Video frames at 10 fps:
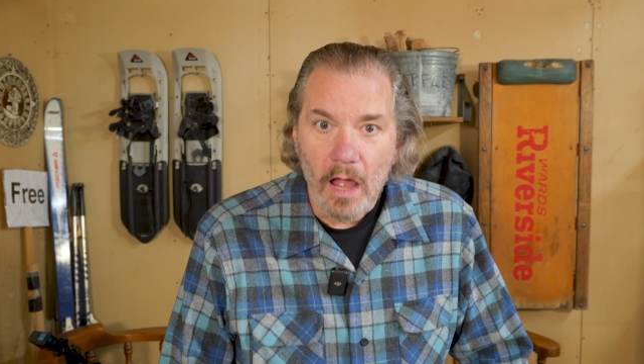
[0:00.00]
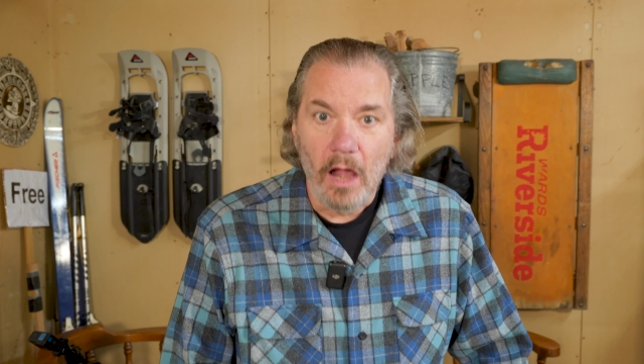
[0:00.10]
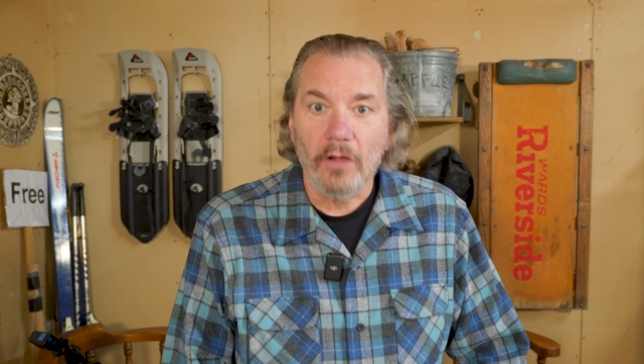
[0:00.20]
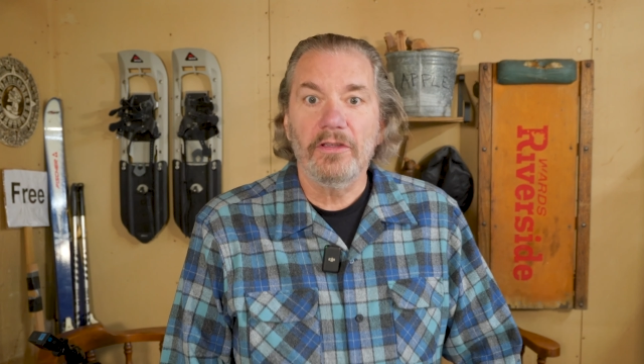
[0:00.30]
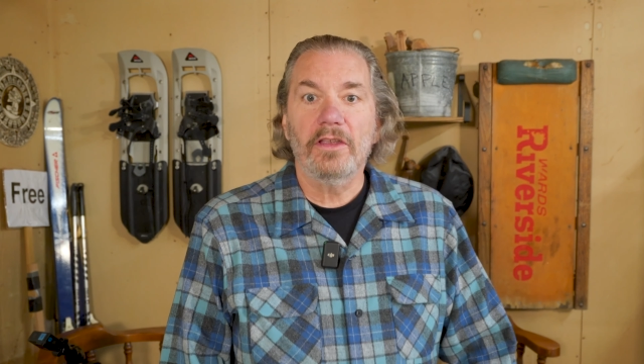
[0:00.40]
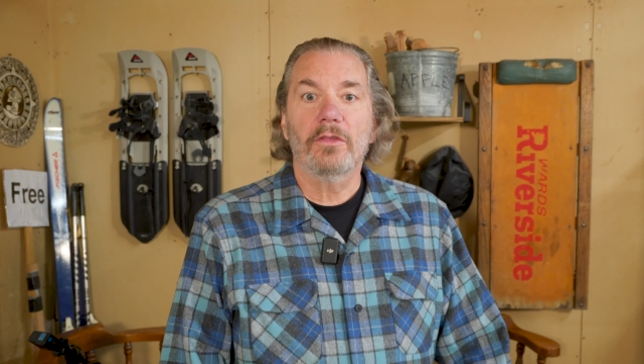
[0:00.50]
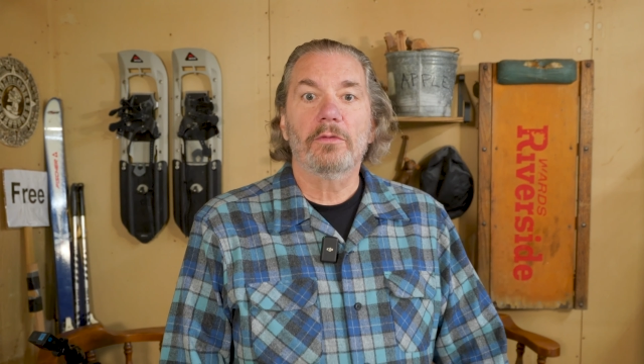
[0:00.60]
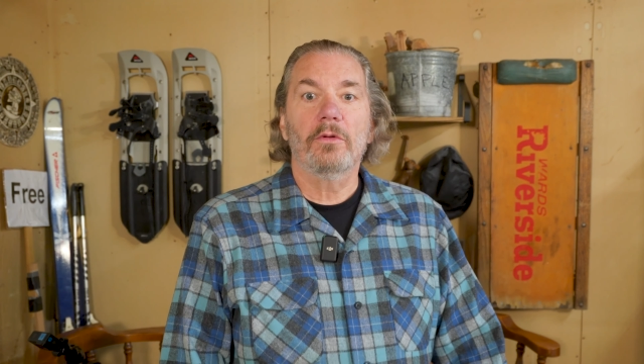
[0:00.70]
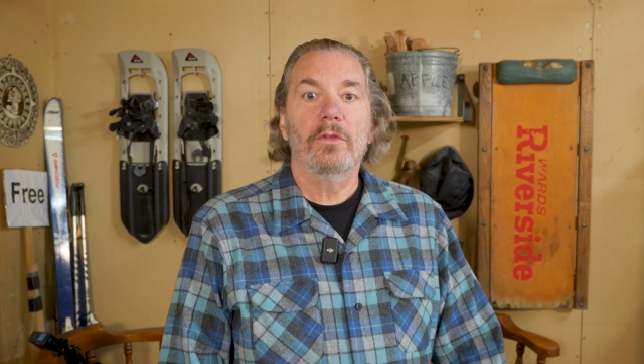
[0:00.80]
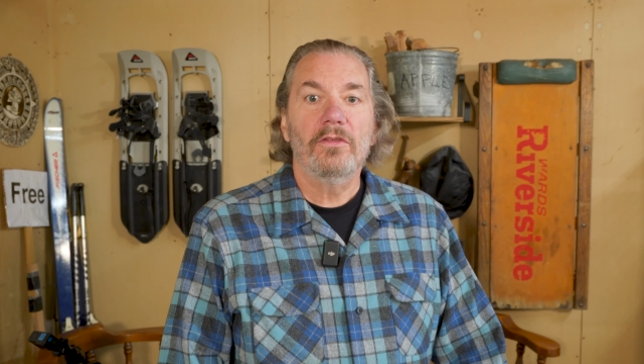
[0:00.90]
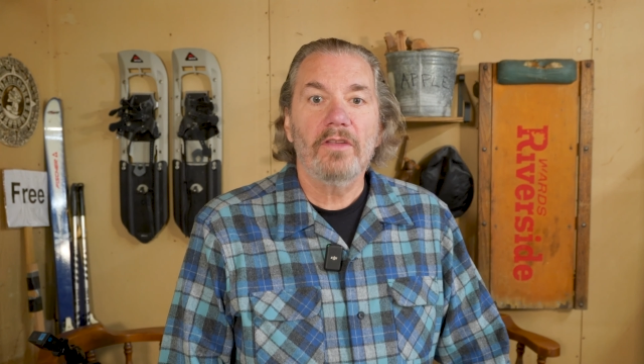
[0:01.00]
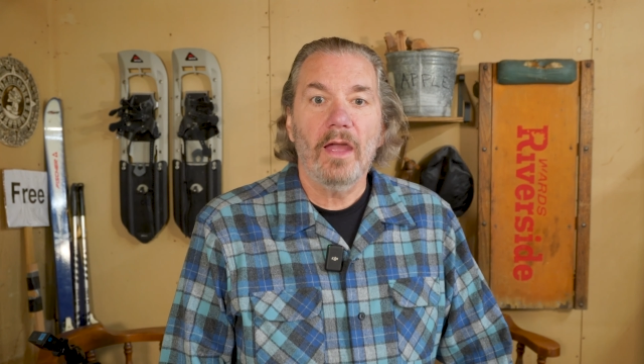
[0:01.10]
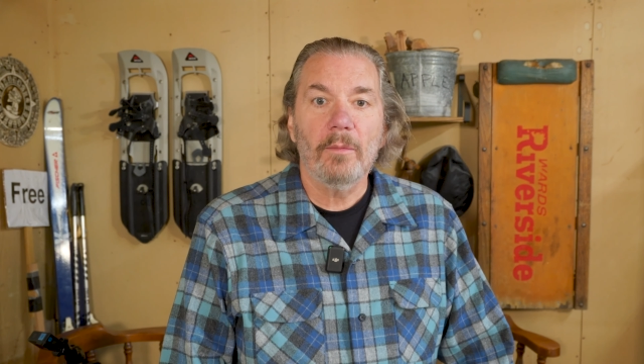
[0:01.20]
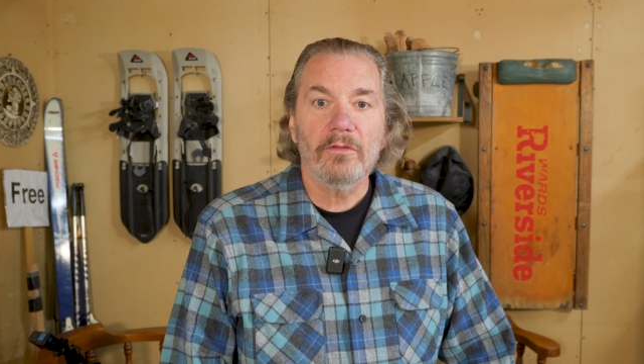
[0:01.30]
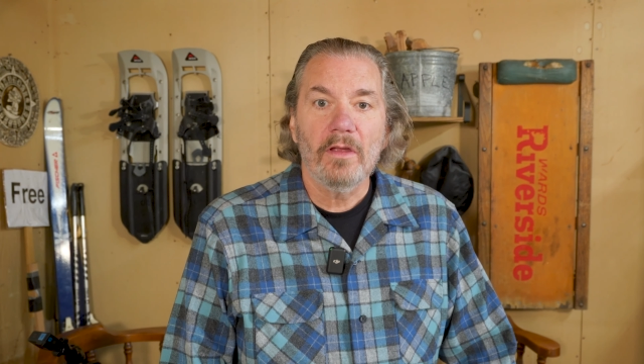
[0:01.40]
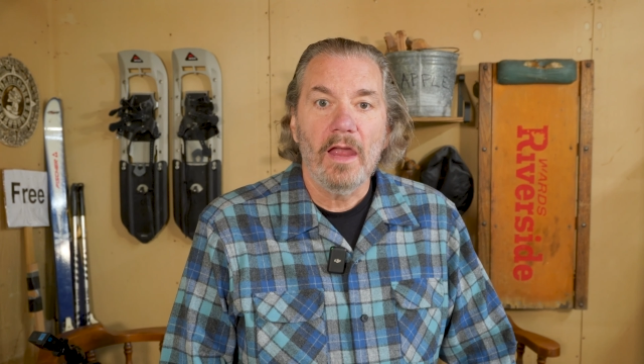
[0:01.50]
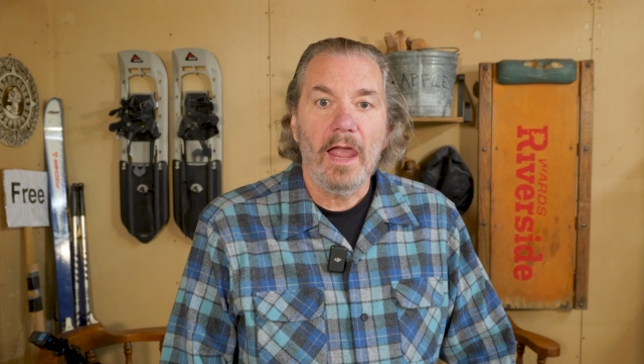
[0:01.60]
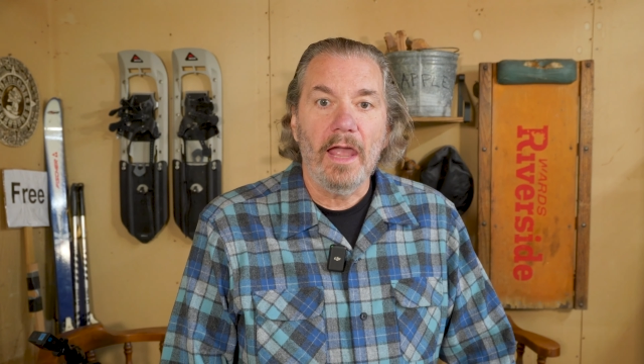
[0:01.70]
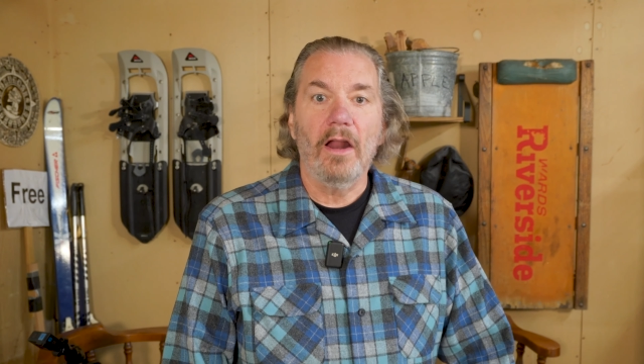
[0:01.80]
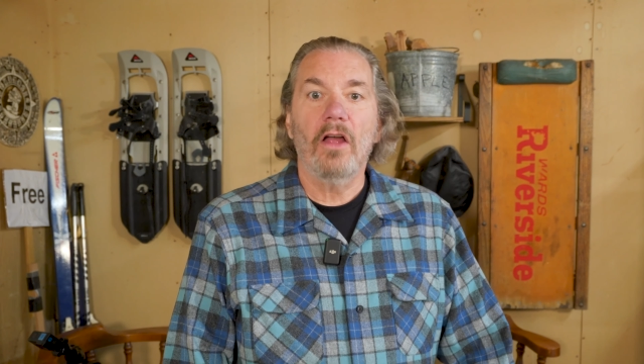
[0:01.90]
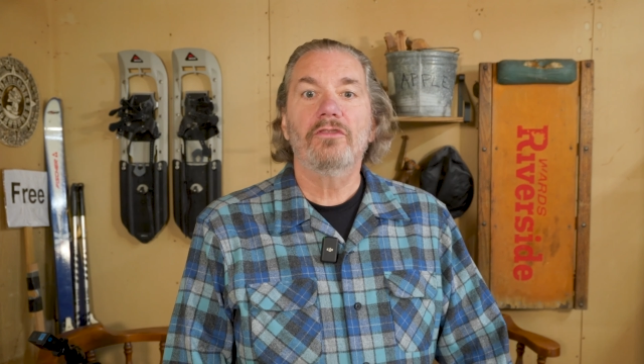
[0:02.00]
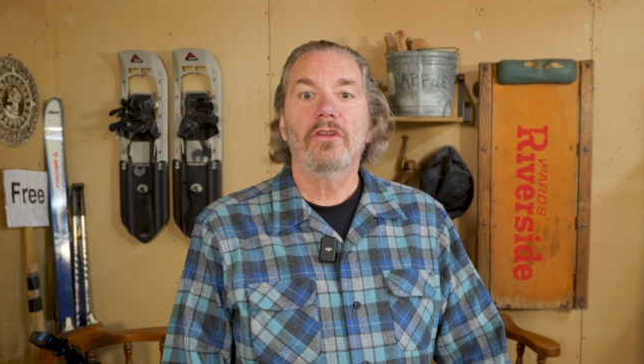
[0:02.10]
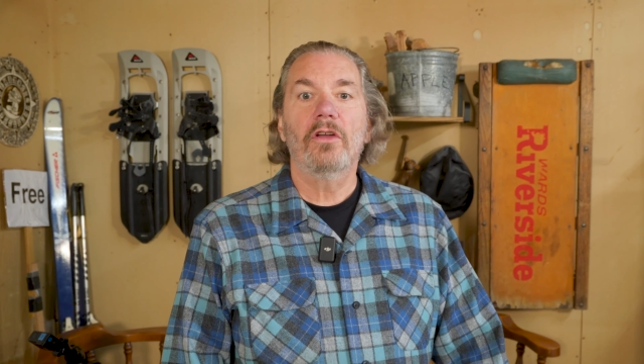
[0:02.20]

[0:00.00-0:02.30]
I'll take you through the steps and I'll show